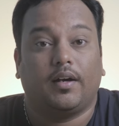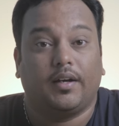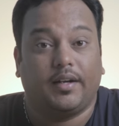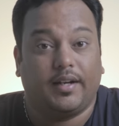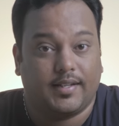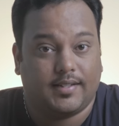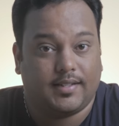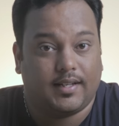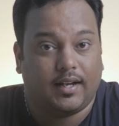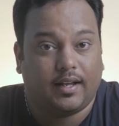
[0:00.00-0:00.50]

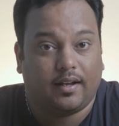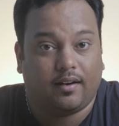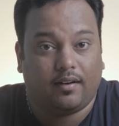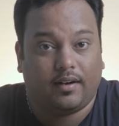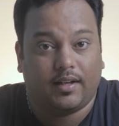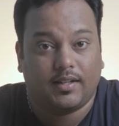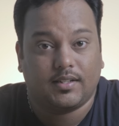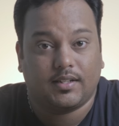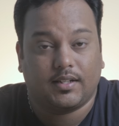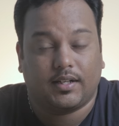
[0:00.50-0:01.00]
D S L R
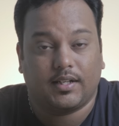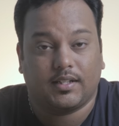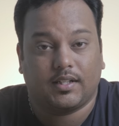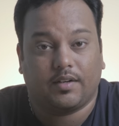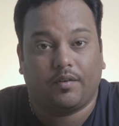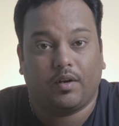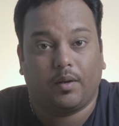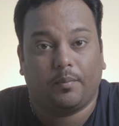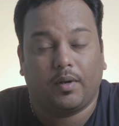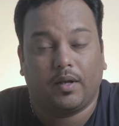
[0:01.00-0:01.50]
lens that is
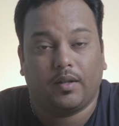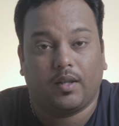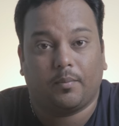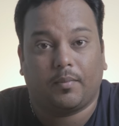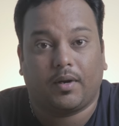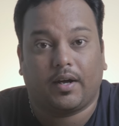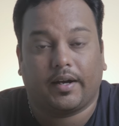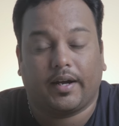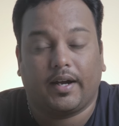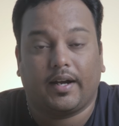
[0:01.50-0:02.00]
available in the
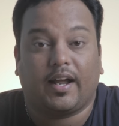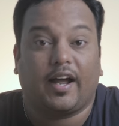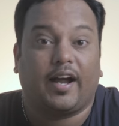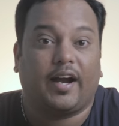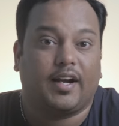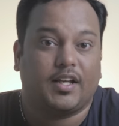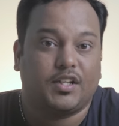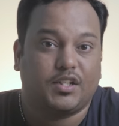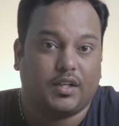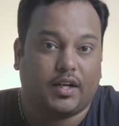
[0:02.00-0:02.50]
market. I
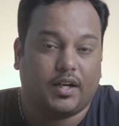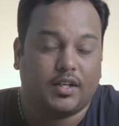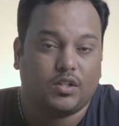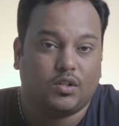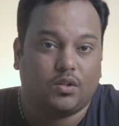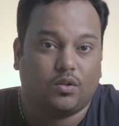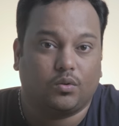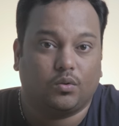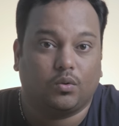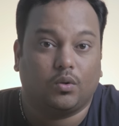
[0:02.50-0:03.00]
had a
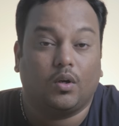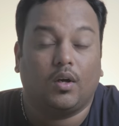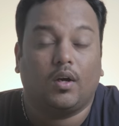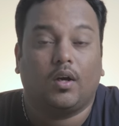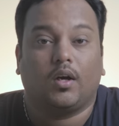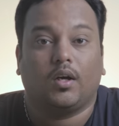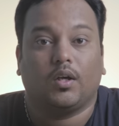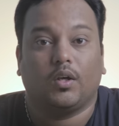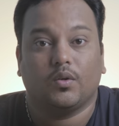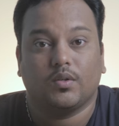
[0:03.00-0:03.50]
chance to
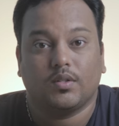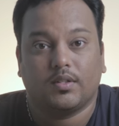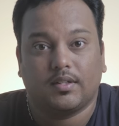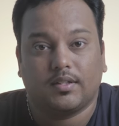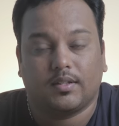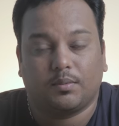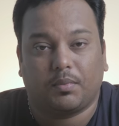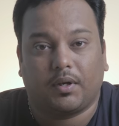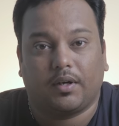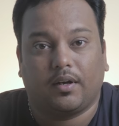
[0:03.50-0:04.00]
use
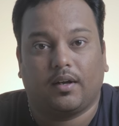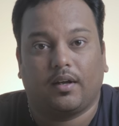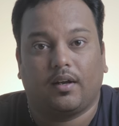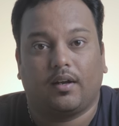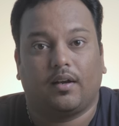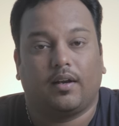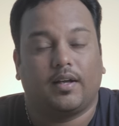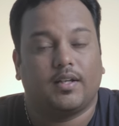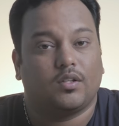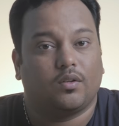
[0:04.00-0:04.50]
this
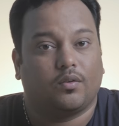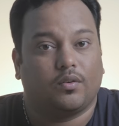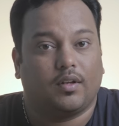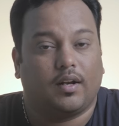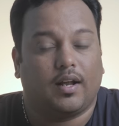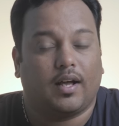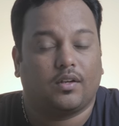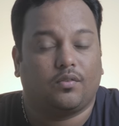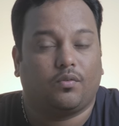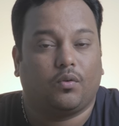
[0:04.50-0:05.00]
particular lens over
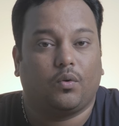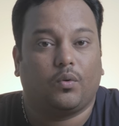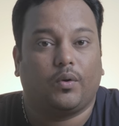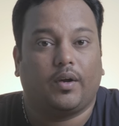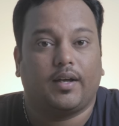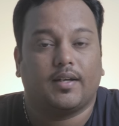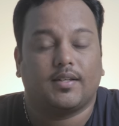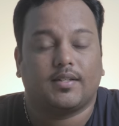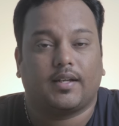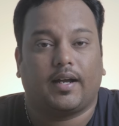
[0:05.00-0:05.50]
the last few
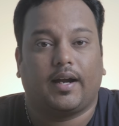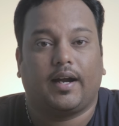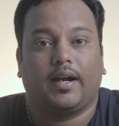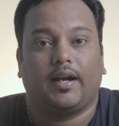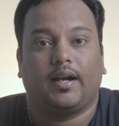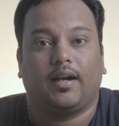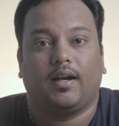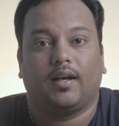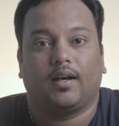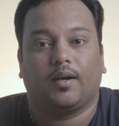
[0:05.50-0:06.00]
days
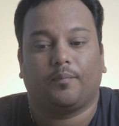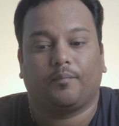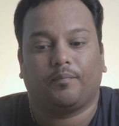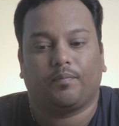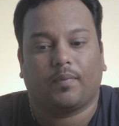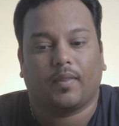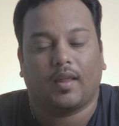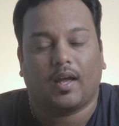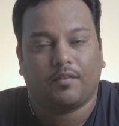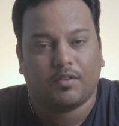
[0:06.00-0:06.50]
and uh,
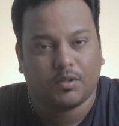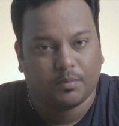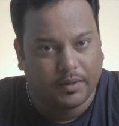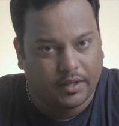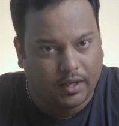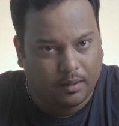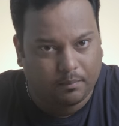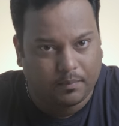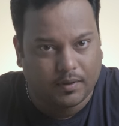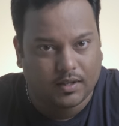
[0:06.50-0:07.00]
I was
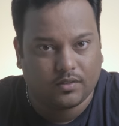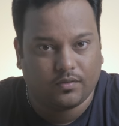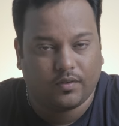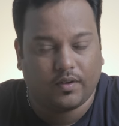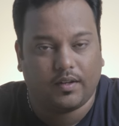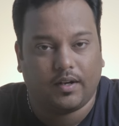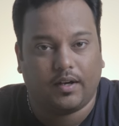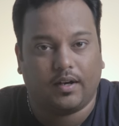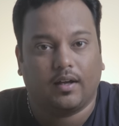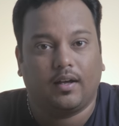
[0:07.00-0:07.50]
pretty impressed
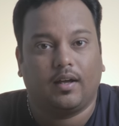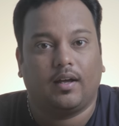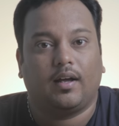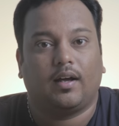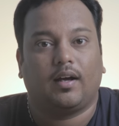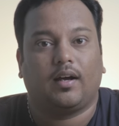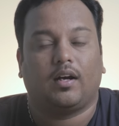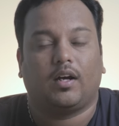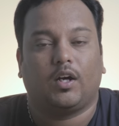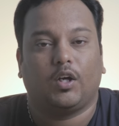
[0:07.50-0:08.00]
with it.
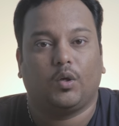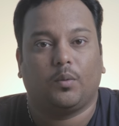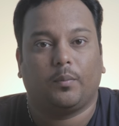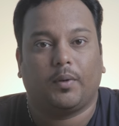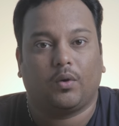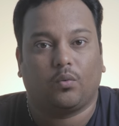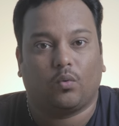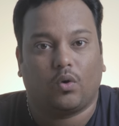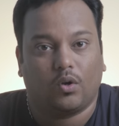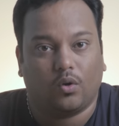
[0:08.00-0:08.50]
Uh, you
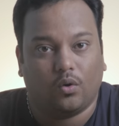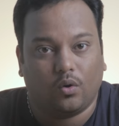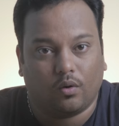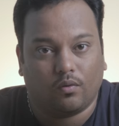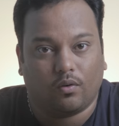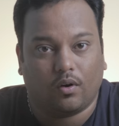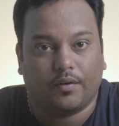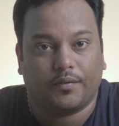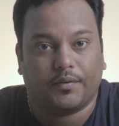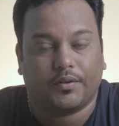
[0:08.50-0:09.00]
might want to
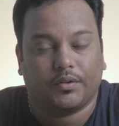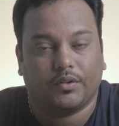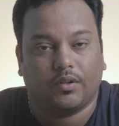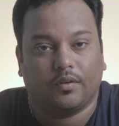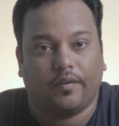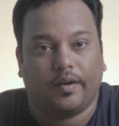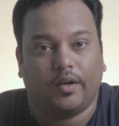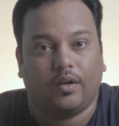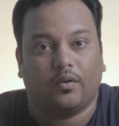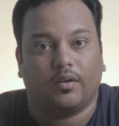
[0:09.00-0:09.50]
look forward to
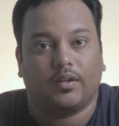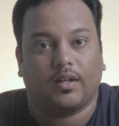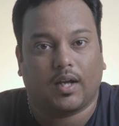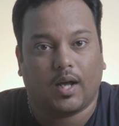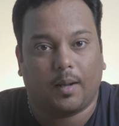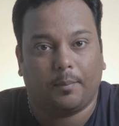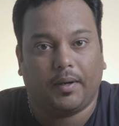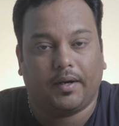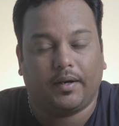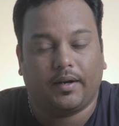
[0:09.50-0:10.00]
the video in the
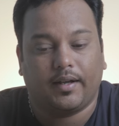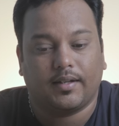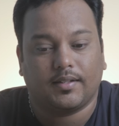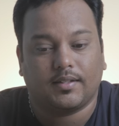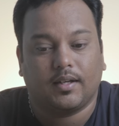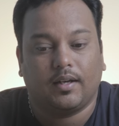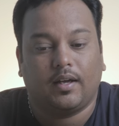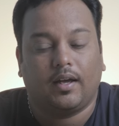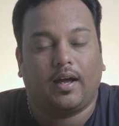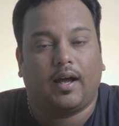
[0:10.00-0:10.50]
coming
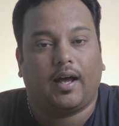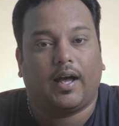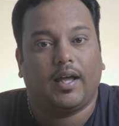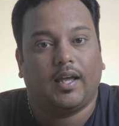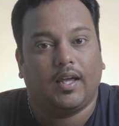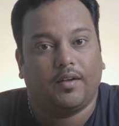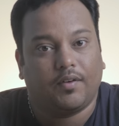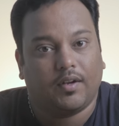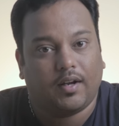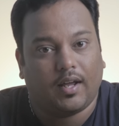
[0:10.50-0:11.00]
days. I
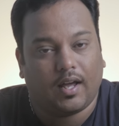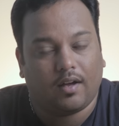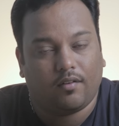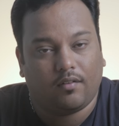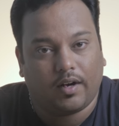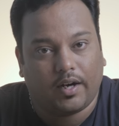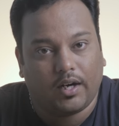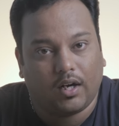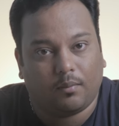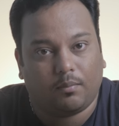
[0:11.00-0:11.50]
even
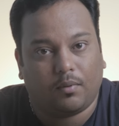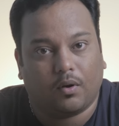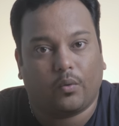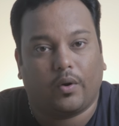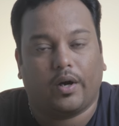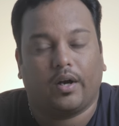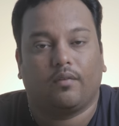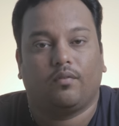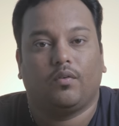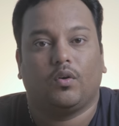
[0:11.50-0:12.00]
have lined up a
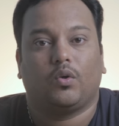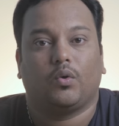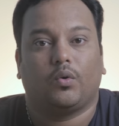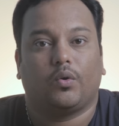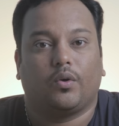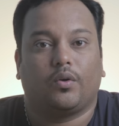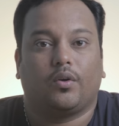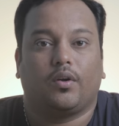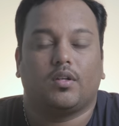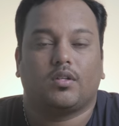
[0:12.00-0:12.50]
quite a few
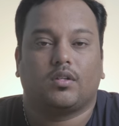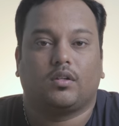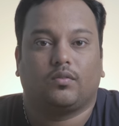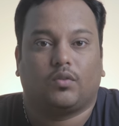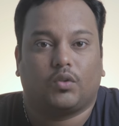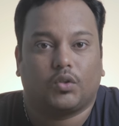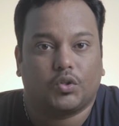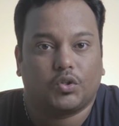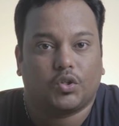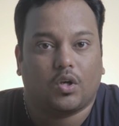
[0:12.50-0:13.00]
tutorials on
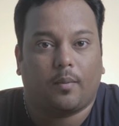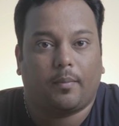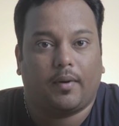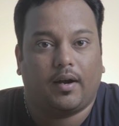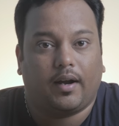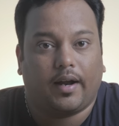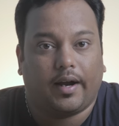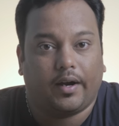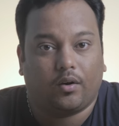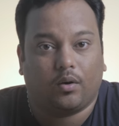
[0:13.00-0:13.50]
Photoshop
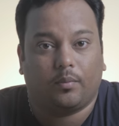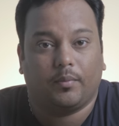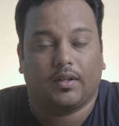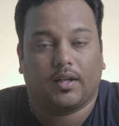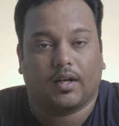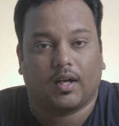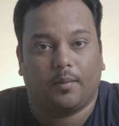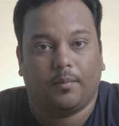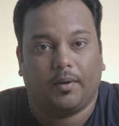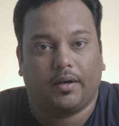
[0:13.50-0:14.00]
and Lightroom in
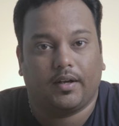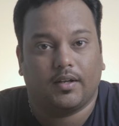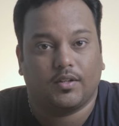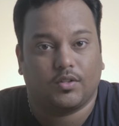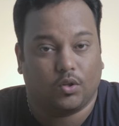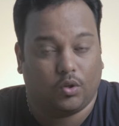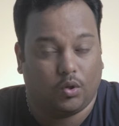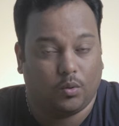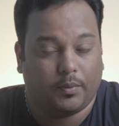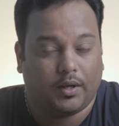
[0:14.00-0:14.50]
the coming days.
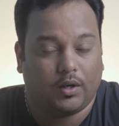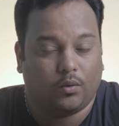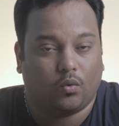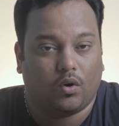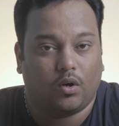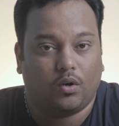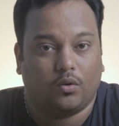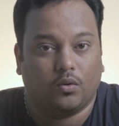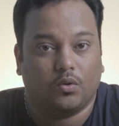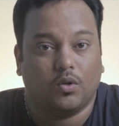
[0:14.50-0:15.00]
So you might
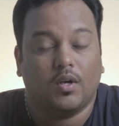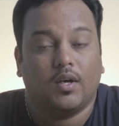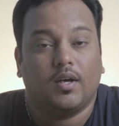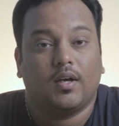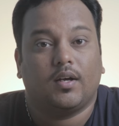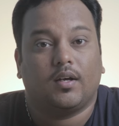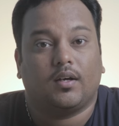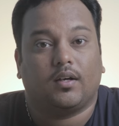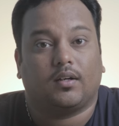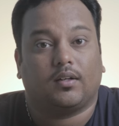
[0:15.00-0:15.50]
want to
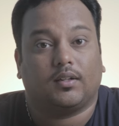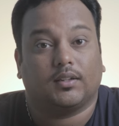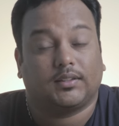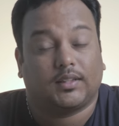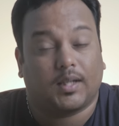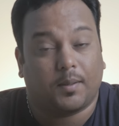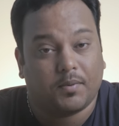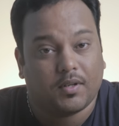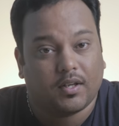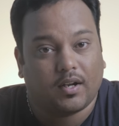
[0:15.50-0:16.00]
uh,
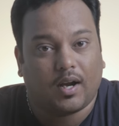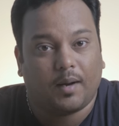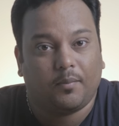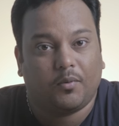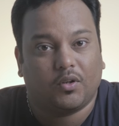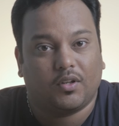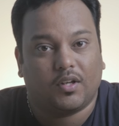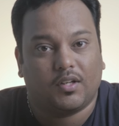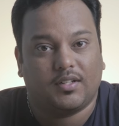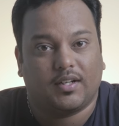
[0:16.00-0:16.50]

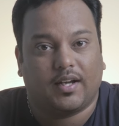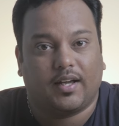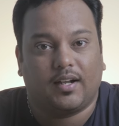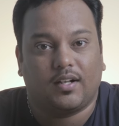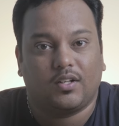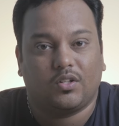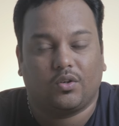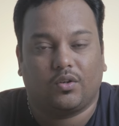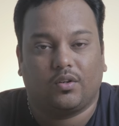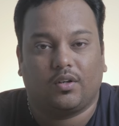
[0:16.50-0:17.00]
subscribe to the
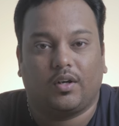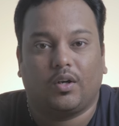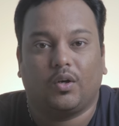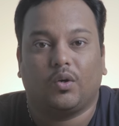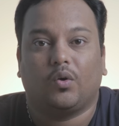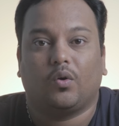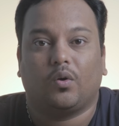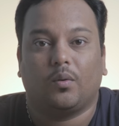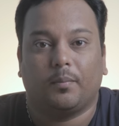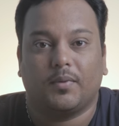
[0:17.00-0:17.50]
channel so that
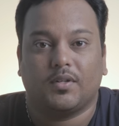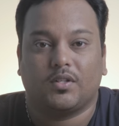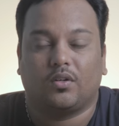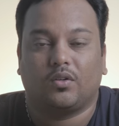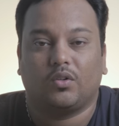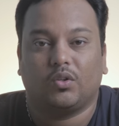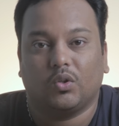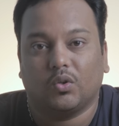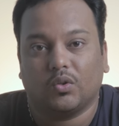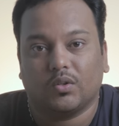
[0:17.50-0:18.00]
you don't miss
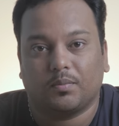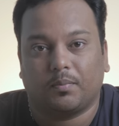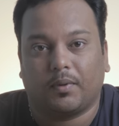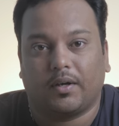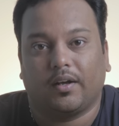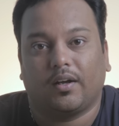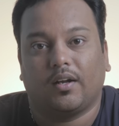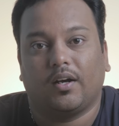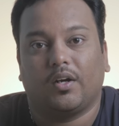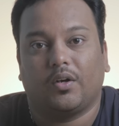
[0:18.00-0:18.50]
out those
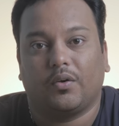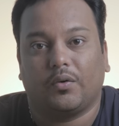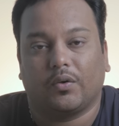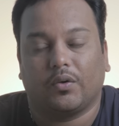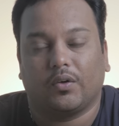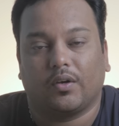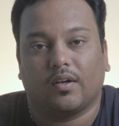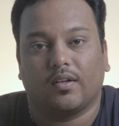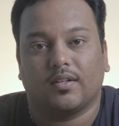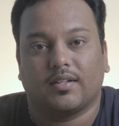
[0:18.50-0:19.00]
particular
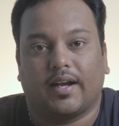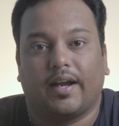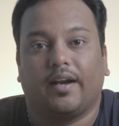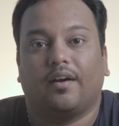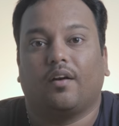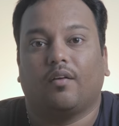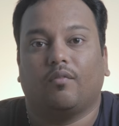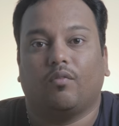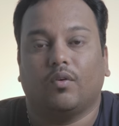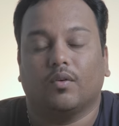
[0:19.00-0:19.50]
tutorials
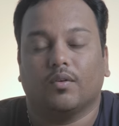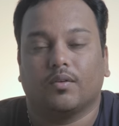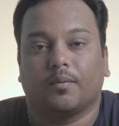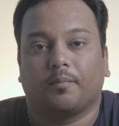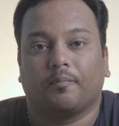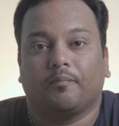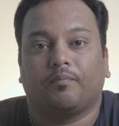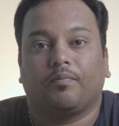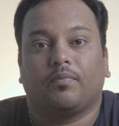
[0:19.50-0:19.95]
and reviews.